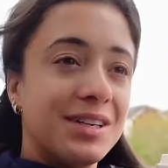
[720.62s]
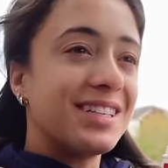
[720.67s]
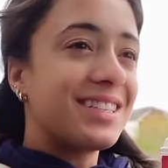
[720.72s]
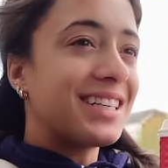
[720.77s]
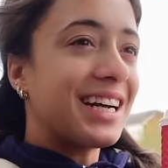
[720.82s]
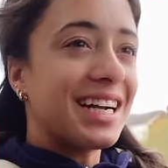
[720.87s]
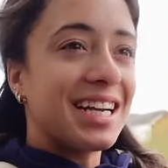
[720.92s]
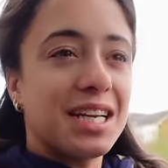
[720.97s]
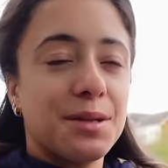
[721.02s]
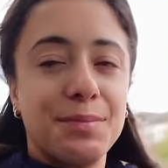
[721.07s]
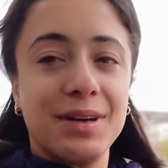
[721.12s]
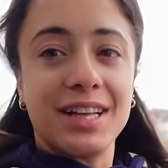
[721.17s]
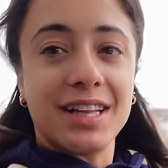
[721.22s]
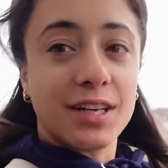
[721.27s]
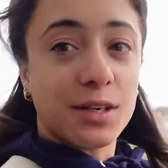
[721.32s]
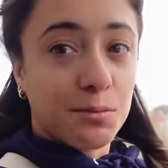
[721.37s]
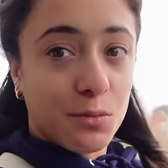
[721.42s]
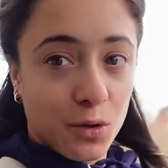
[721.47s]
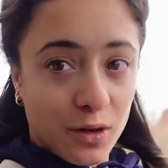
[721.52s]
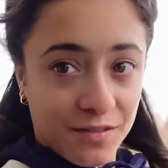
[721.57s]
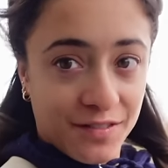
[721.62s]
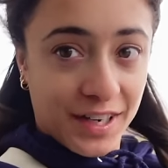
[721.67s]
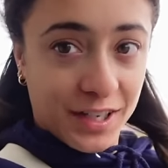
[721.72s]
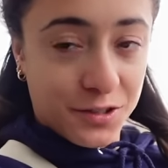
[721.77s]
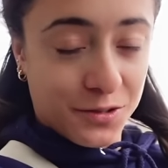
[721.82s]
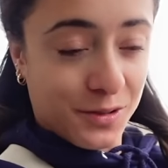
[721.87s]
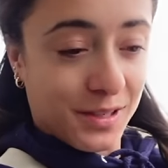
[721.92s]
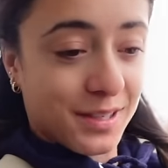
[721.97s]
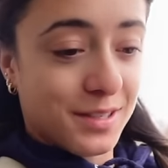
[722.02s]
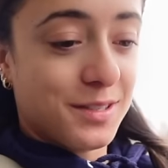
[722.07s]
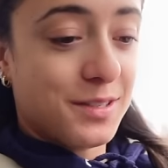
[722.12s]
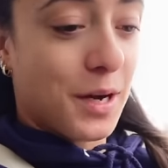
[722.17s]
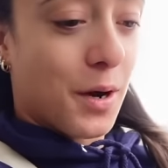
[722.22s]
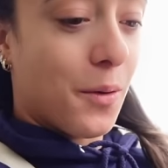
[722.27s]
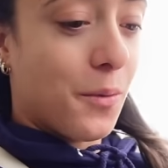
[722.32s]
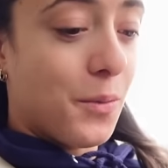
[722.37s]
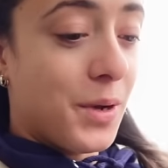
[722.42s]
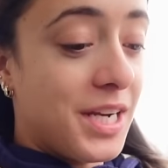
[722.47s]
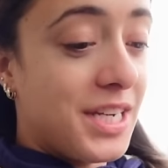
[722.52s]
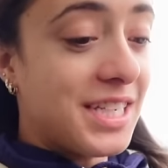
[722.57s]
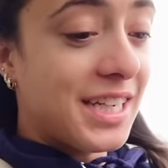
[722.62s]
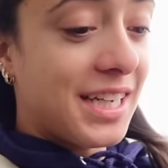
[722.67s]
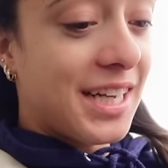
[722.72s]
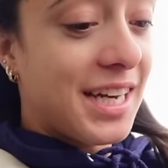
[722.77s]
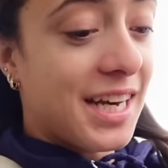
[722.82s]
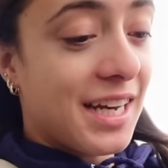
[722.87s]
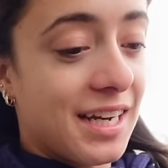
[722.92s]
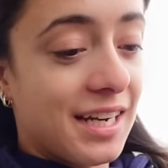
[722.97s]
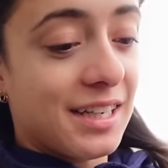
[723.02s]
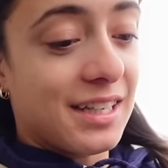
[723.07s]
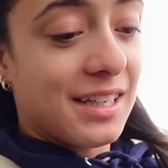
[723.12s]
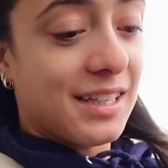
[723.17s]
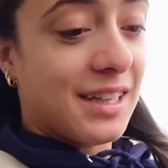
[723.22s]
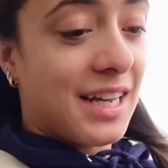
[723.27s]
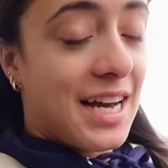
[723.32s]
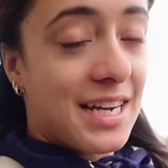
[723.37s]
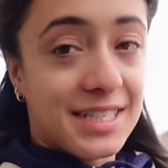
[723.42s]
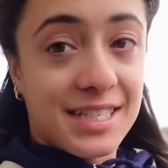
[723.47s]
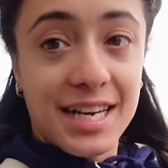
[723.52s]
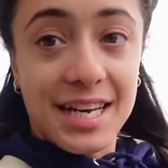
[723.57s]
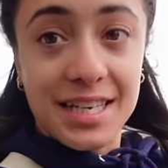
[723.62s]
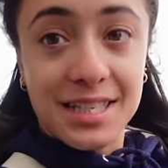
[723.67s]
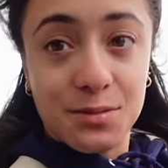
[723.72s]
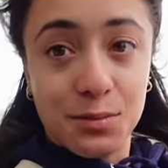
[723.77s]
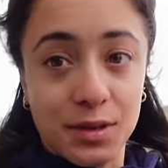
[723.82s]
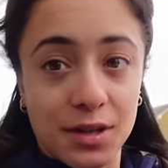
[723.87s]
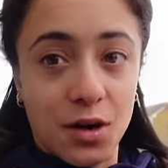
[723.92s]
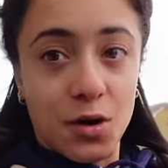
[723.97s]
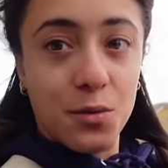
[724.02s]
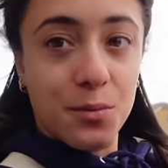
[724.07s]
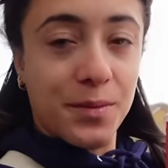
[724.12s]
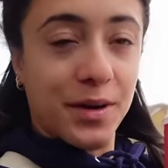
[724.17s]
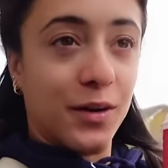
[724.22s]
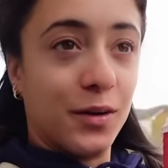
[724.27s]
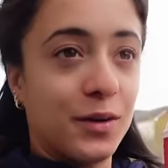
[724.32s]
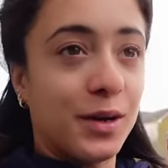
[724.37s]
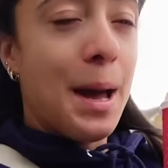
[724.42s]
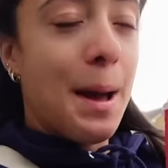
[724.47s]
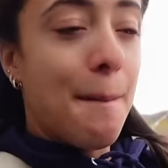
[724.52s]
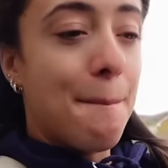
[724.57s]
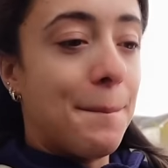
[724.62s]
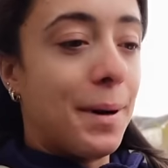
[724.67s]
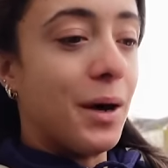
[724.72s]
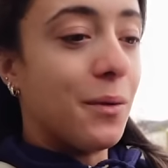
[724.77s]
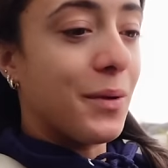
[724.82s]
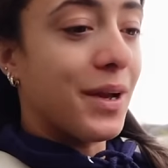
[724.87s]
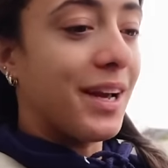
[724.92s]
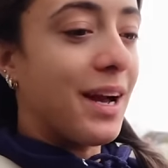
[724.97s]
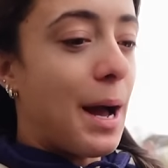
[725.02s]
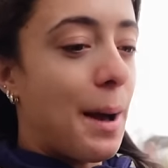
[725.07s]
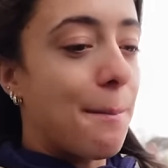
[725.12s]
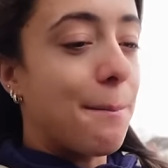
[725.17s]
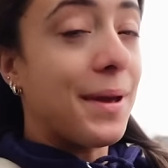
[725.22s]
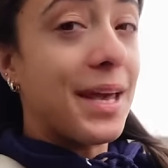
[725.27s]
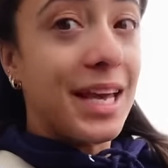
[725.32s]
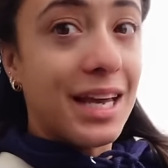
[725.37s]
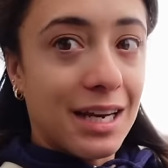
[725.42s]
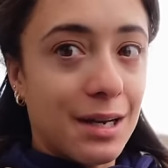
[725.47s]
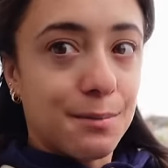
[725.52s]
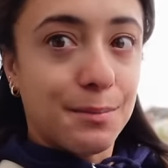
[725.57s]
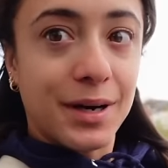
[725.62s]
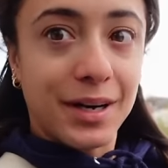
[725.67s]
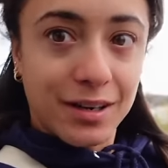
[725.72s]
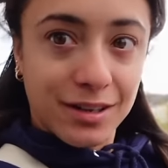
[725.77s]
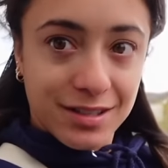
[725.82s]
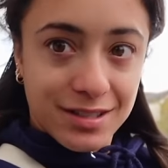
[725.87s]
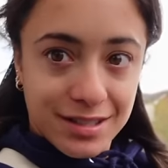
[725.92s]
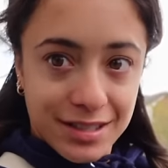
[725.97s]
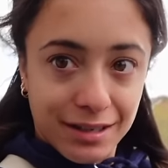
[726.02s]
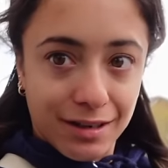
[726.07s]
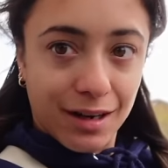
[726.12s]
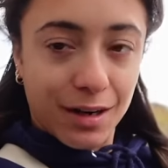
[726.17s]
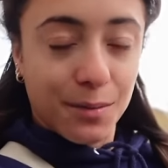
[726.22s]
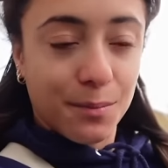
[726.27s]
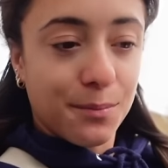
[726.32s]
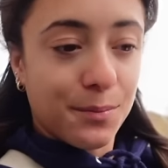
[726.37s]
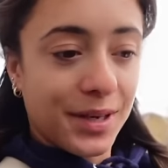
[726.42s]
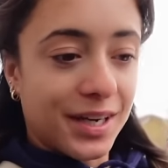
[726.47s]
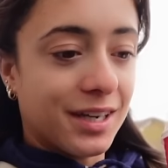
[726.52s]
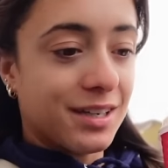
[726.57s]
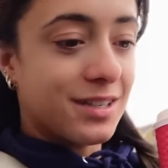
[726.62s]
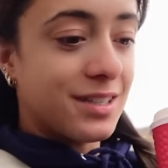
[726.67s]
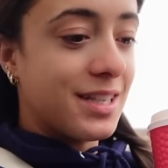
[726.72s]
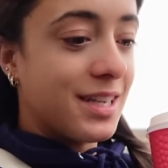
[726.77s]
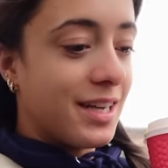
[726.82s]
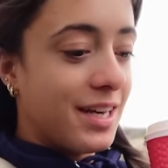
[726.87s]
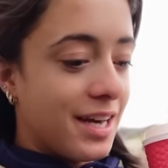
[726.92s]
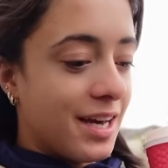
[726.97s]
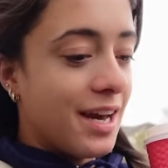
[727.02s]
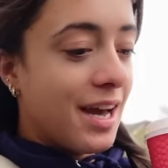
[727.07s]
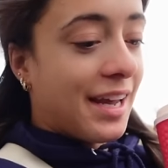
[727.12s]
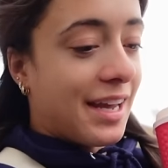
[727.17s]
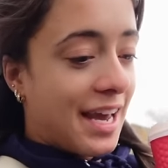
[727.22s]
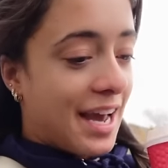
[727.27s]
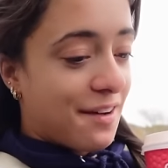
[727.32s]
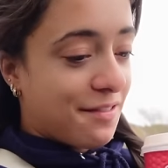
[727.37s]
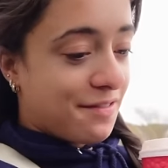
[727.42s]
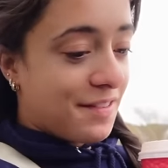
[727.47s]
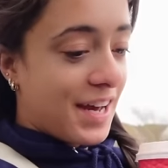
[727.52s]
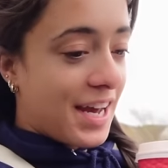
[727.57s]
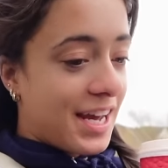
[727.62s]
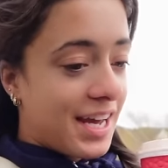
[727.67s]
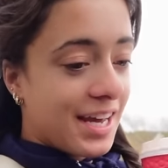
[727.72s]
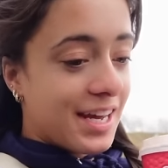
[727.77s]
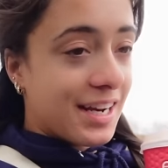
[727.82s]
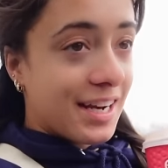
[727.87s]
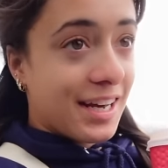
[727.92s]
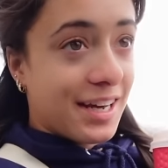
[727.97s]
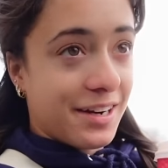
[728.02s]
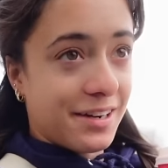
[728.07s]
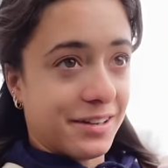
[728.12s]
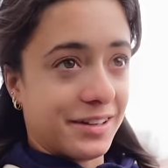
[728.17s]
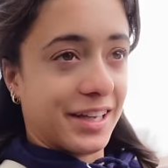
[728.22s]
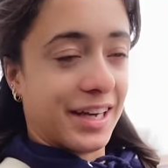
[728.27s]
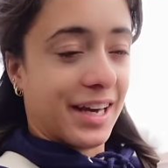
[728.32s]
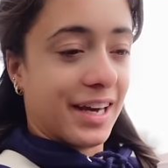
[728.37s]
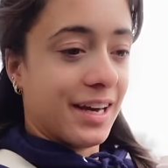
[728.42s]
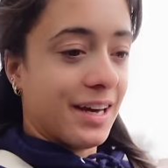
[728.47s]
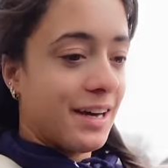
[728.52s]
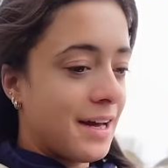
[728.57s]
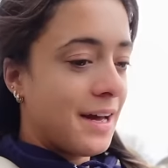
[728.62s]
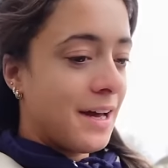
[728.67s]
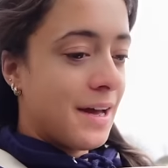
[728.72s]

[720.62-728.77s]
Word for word: decided to be a little more adventurous. So we did get lattes with oat milk, but we got peanut butter syrup because the cafe in Italy,